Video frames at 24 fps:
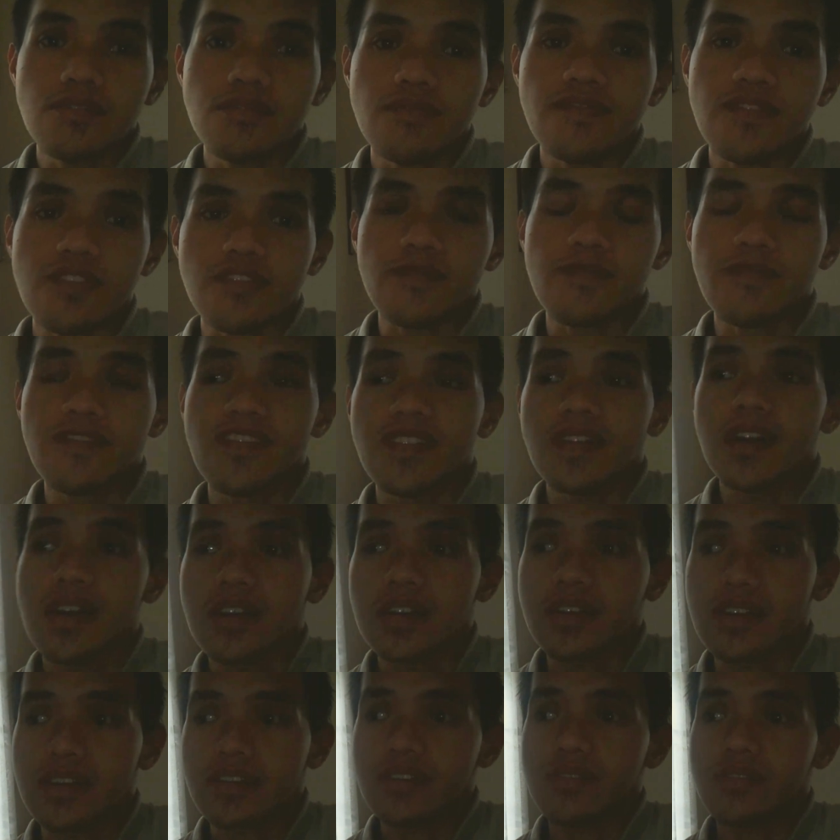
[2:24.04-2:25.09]
for
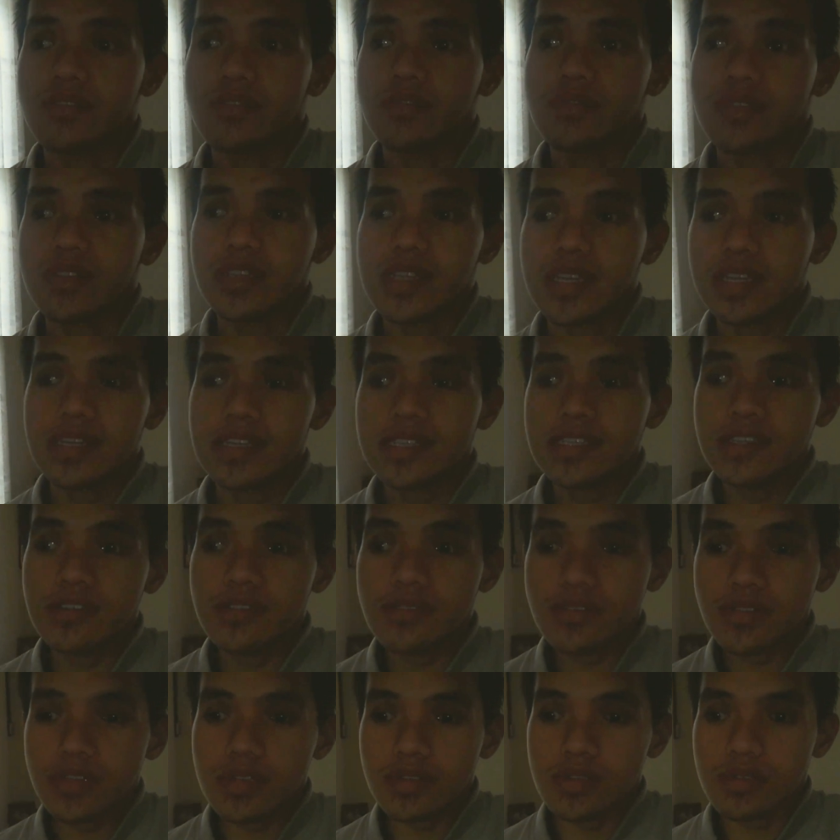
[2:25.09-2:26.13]
vlogging. You know, it's
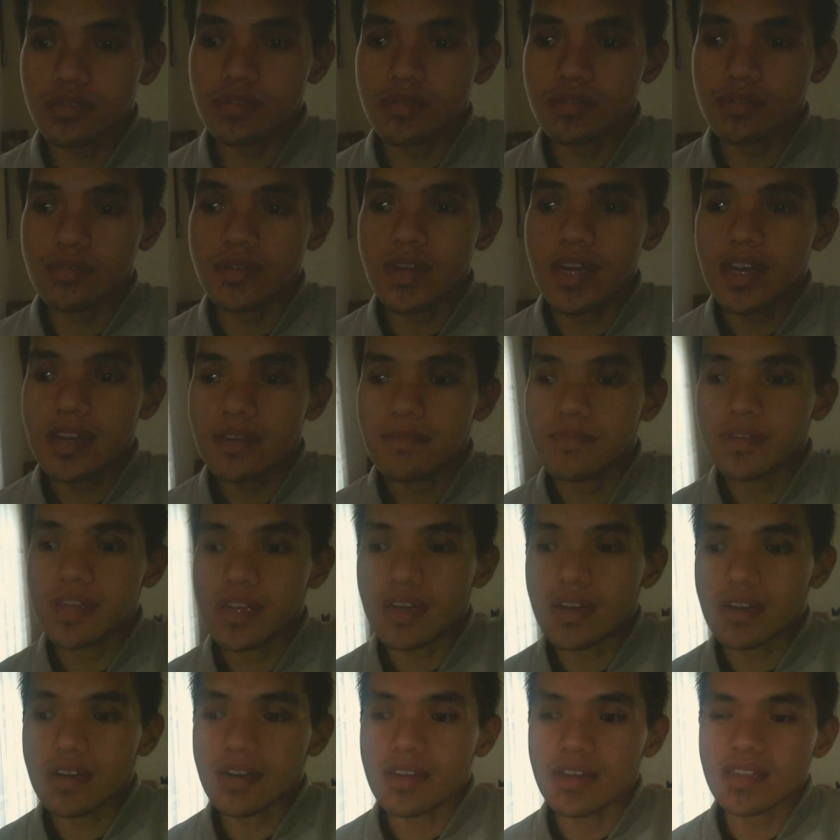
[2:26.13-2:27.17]
easier to. Be,
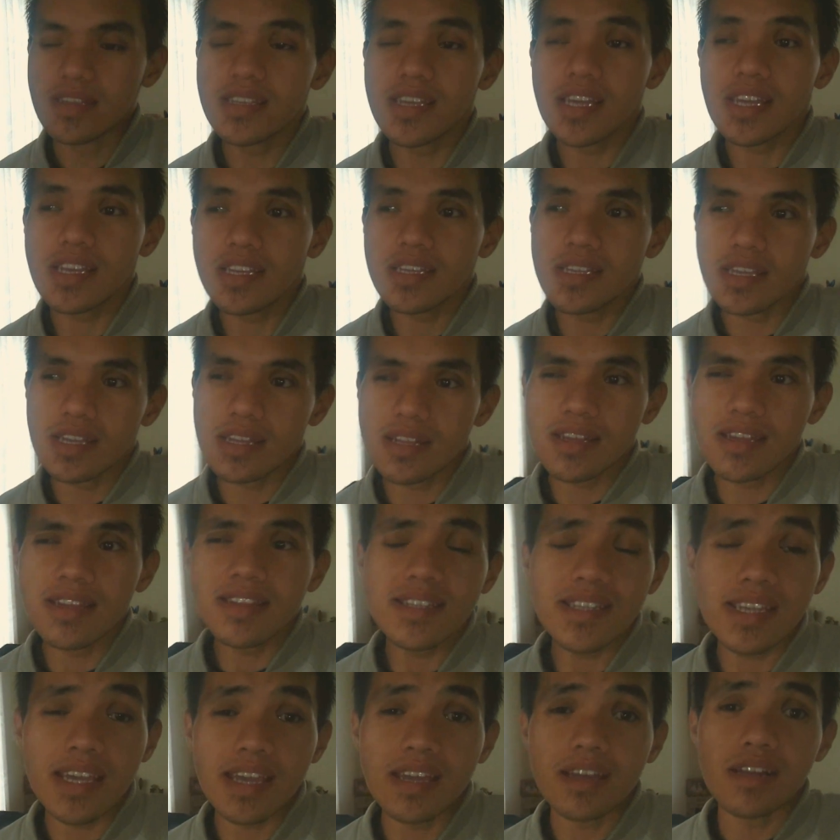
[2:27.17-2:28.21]
uh, it takes. It can
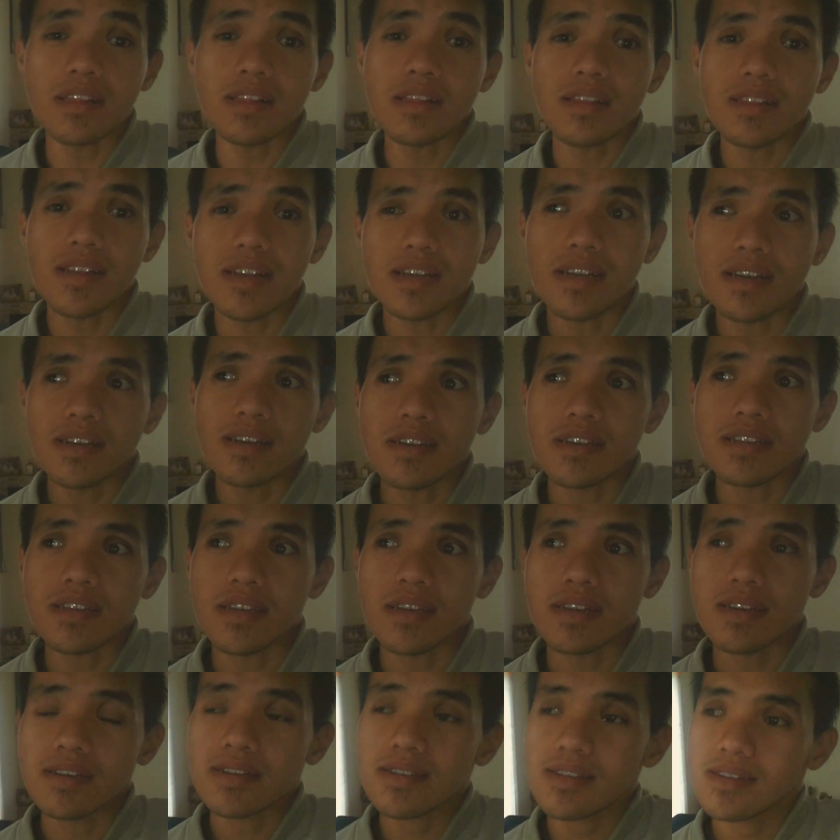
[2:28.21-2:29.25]
take a uh,
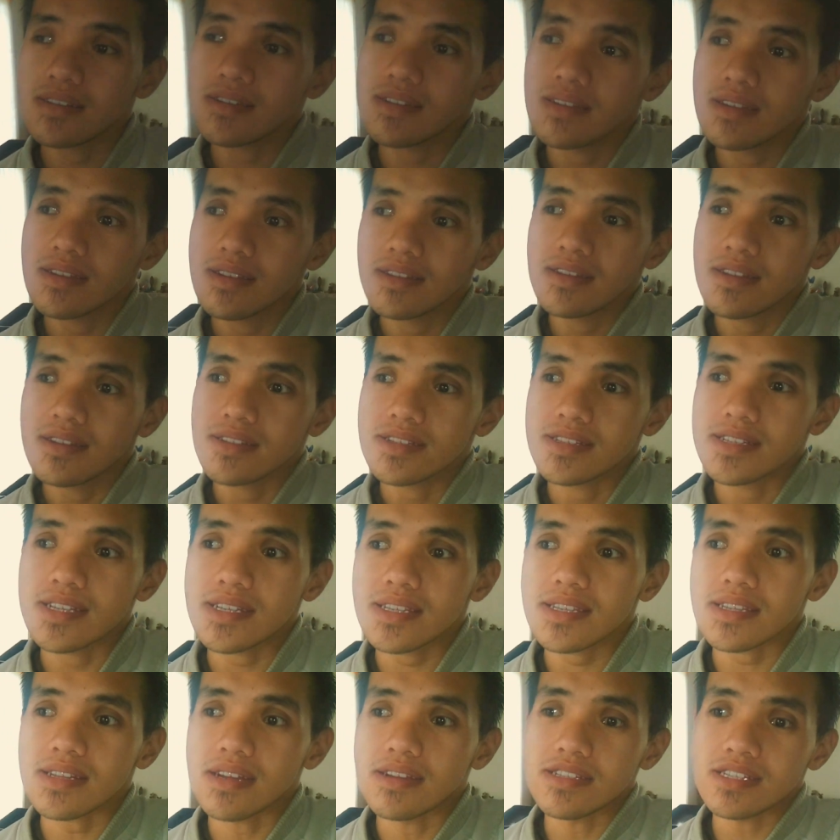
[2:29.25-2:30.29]

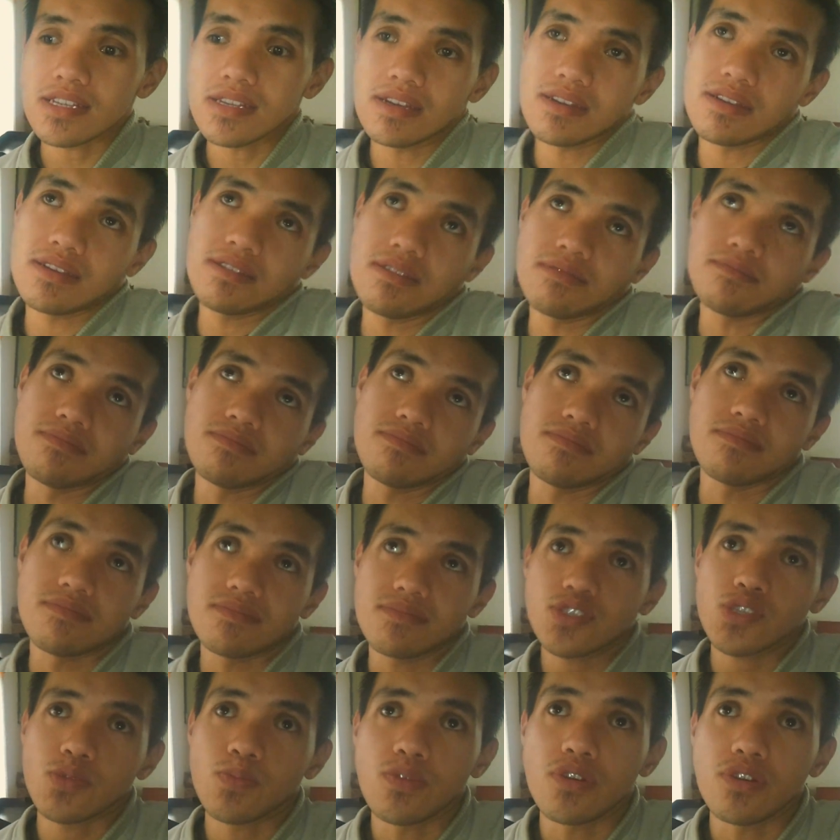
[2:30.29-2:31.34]
just a um,
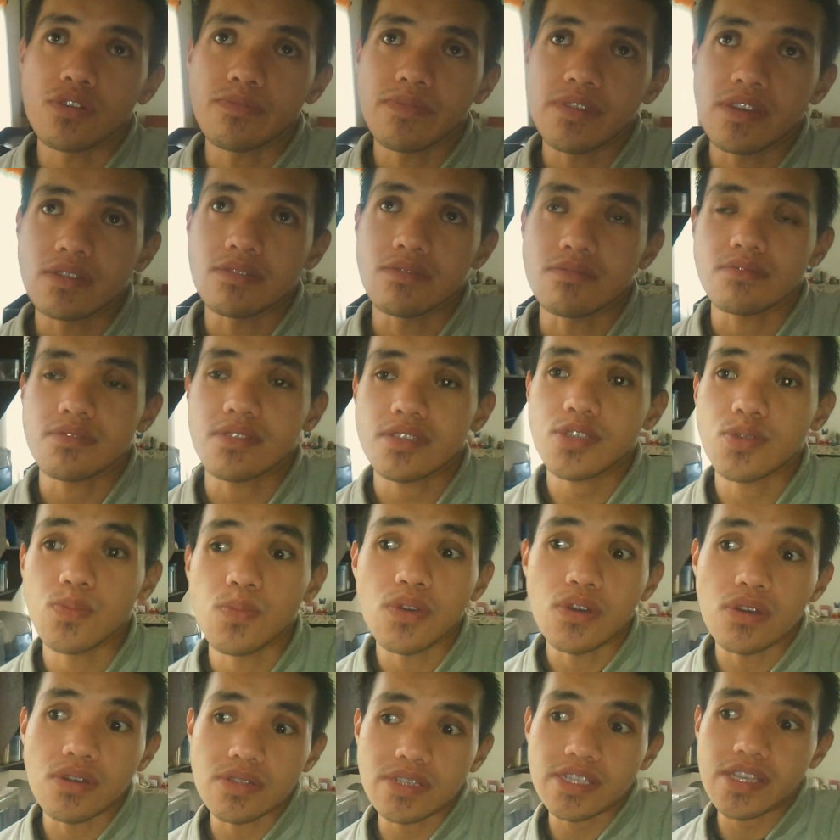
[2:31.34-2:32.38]
small amount,
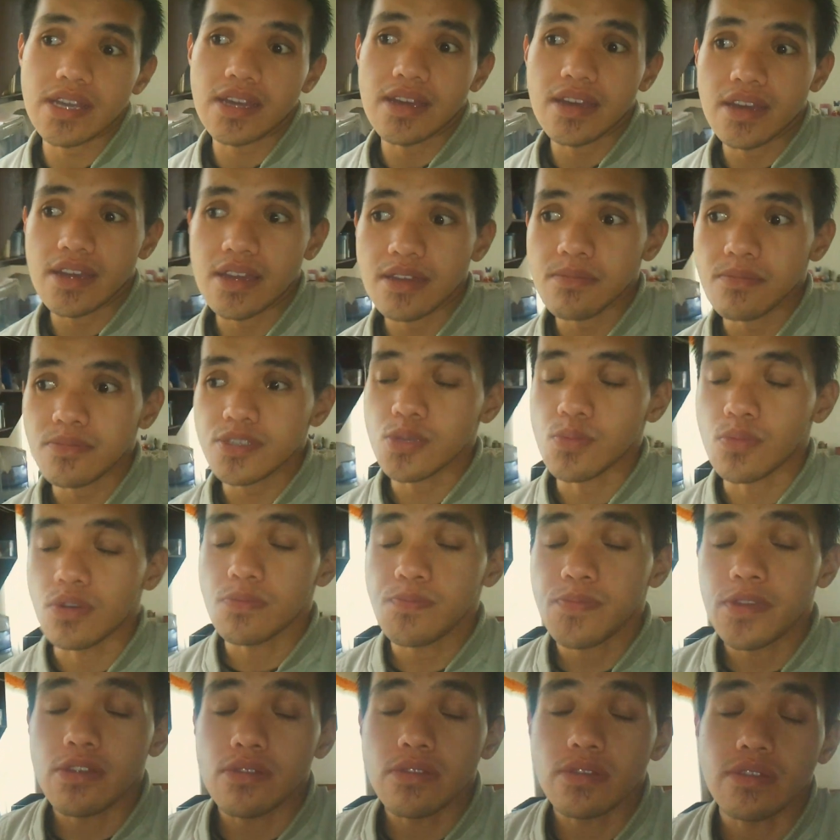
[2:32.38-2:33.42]
small time, small
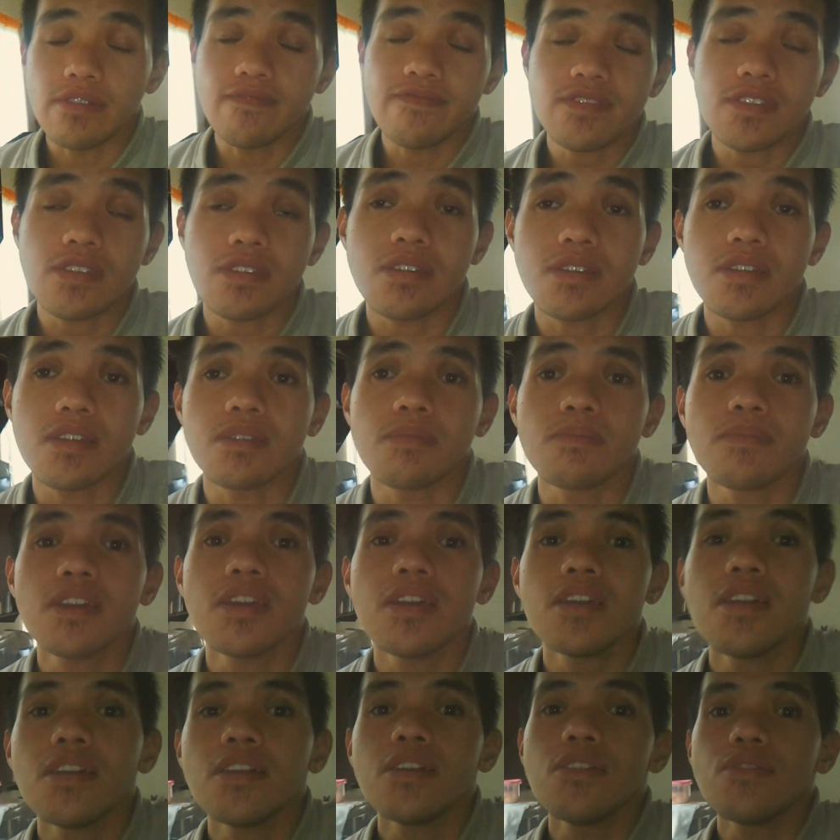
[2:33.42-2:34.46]
period of time
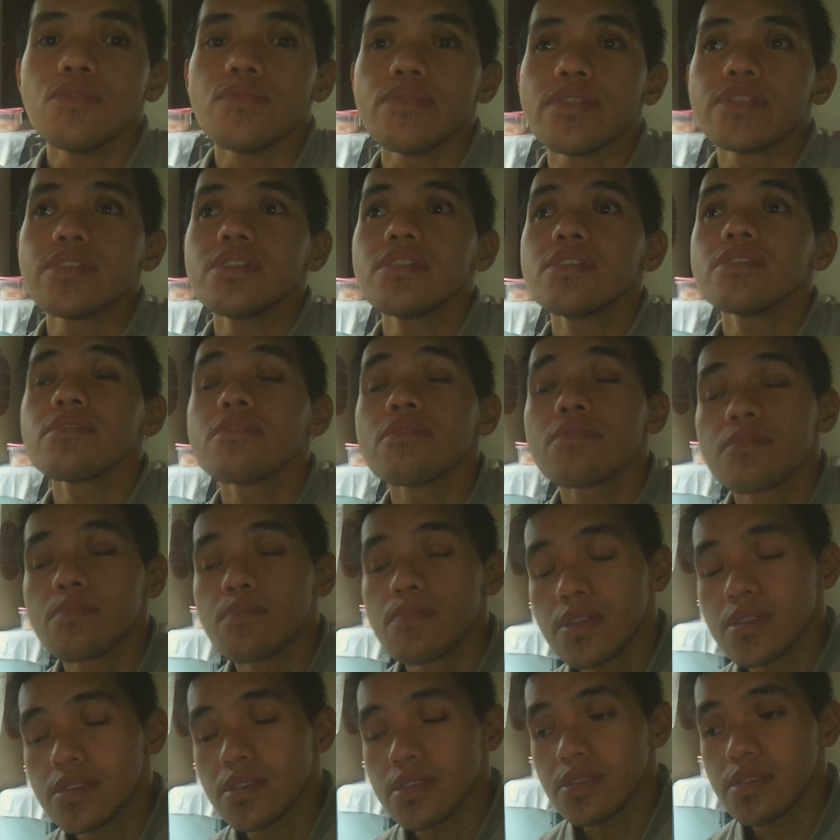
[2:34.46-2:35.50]
within your
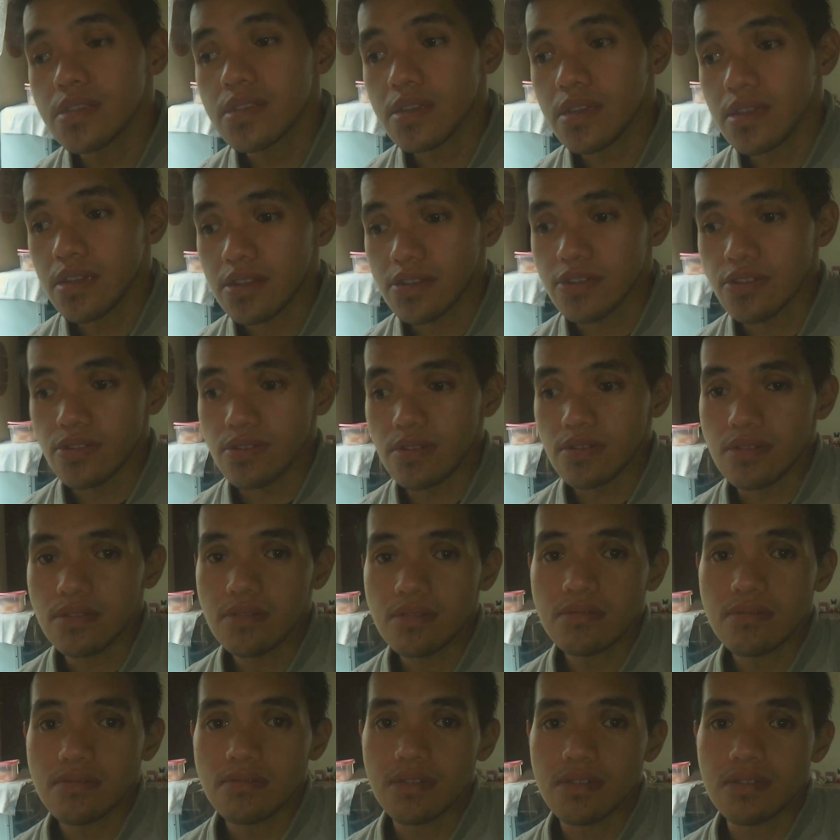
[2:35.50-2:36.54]
busy schedule,
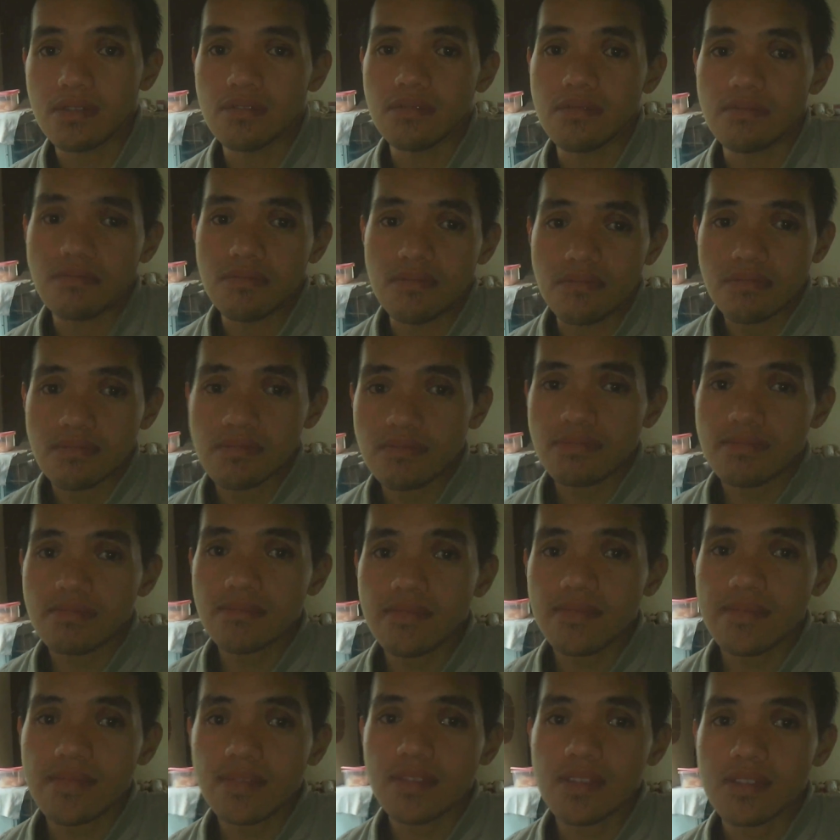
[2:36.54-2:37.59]
and
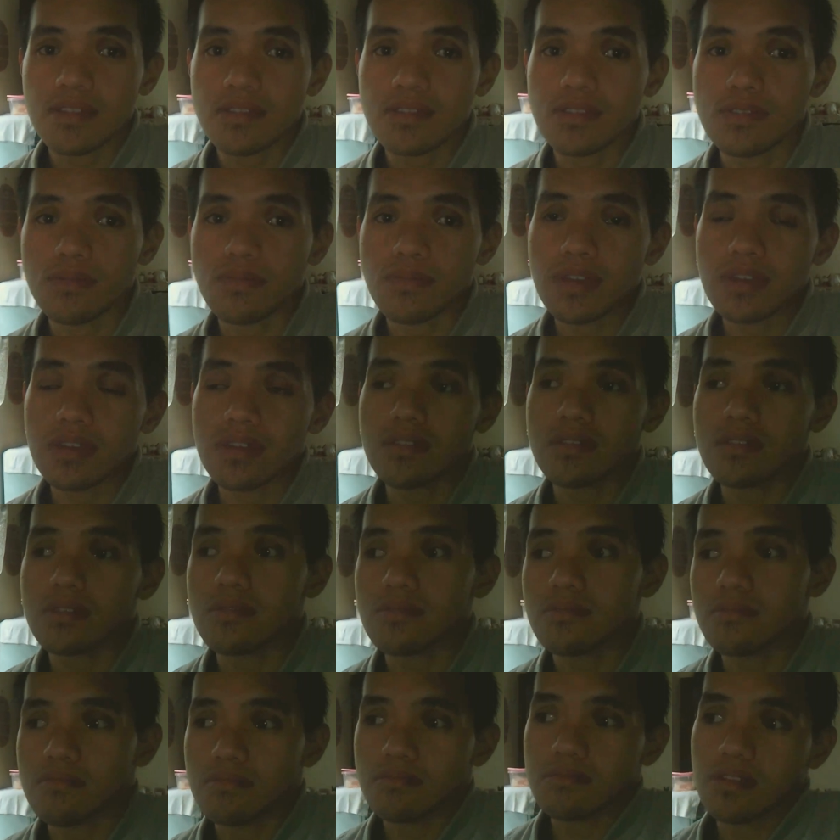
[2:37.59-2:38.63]
to make
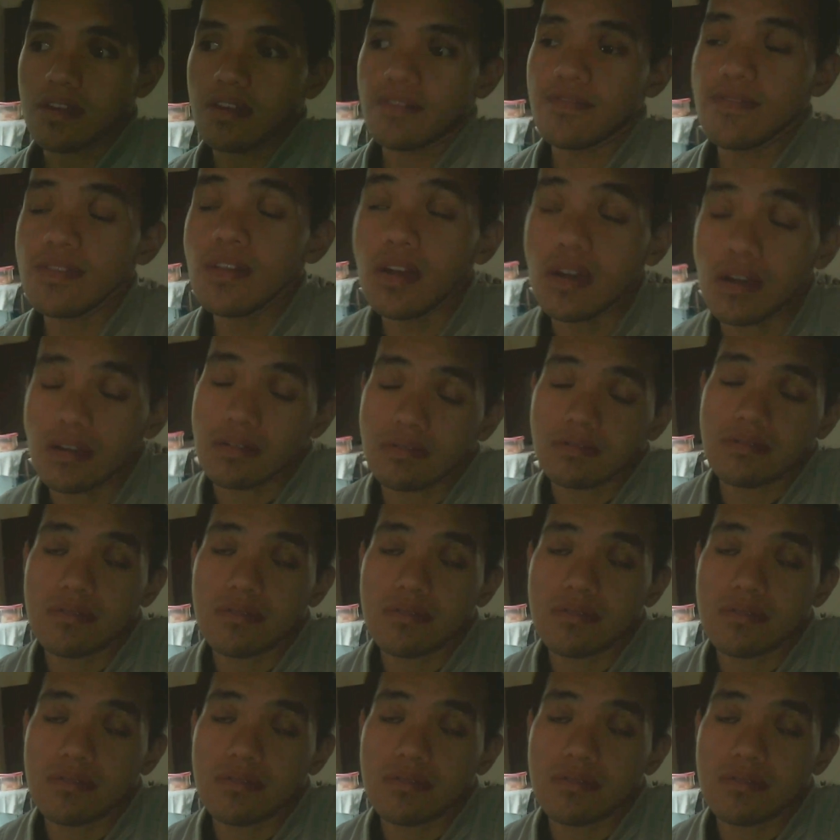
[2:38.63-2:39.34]
a vlog